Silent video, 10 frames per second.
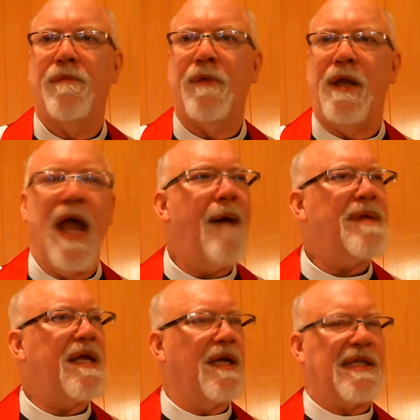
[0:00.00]
Not
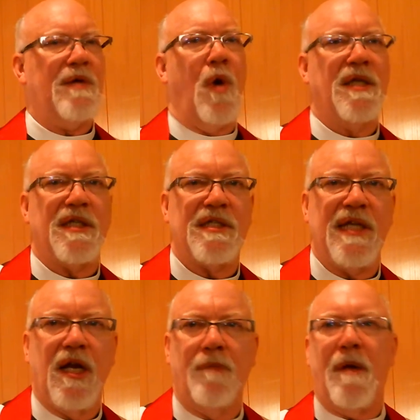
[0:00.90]
because he was a
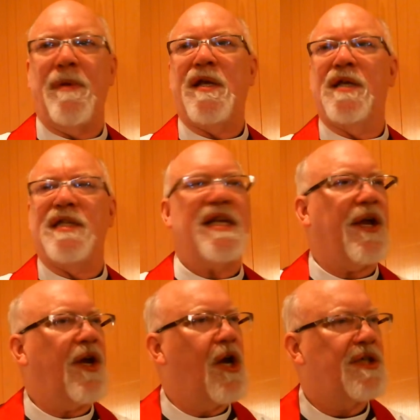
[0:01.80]
sinner, but because he
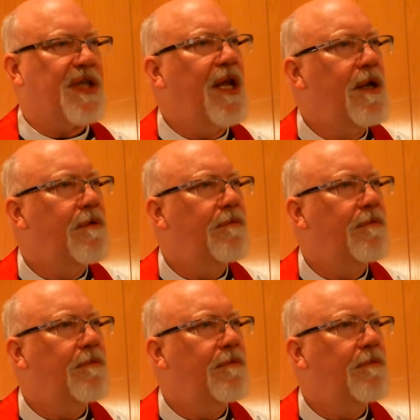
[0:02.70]
carried our sin.